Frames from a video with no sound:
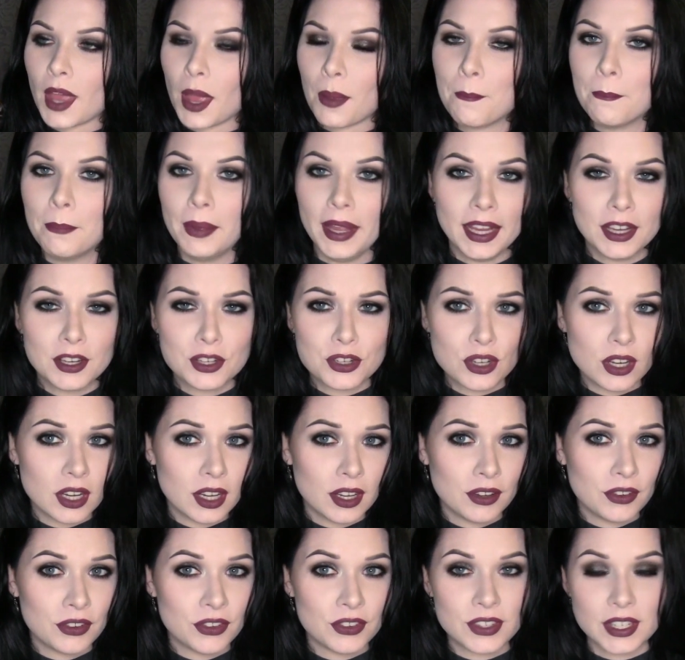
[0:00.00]

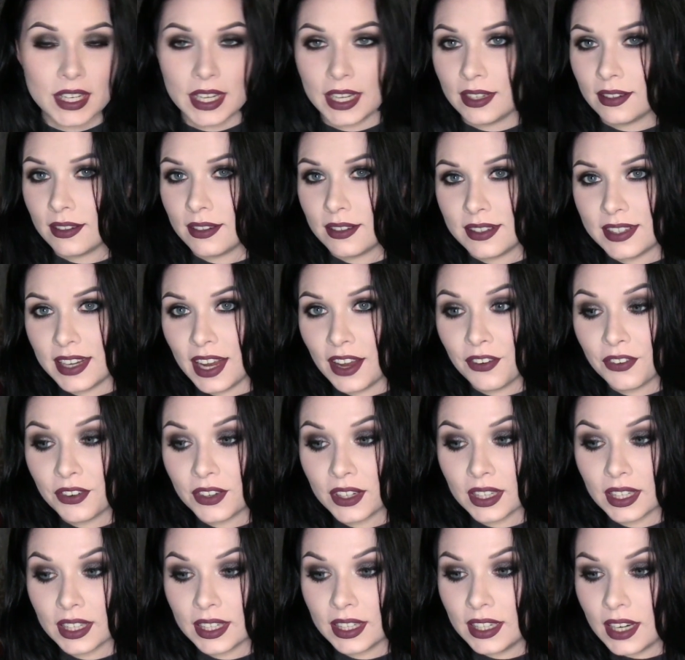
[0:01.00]
makeshift and
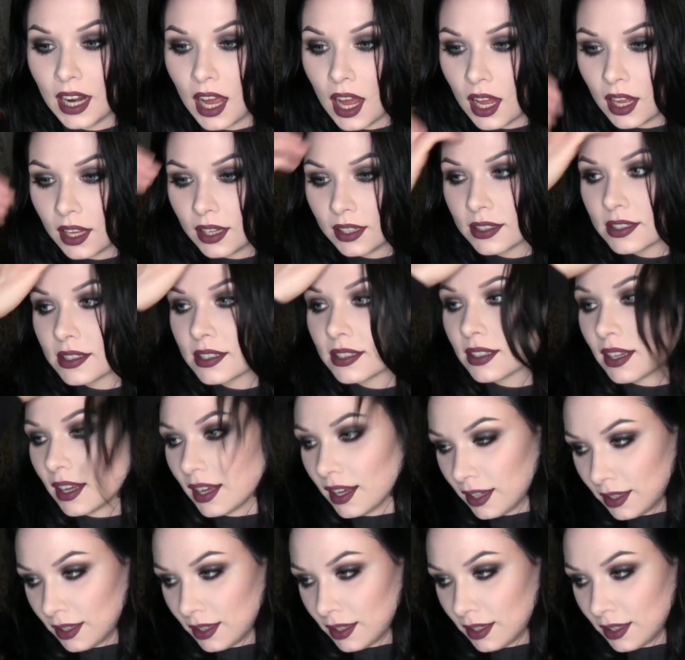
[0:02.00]
definitely not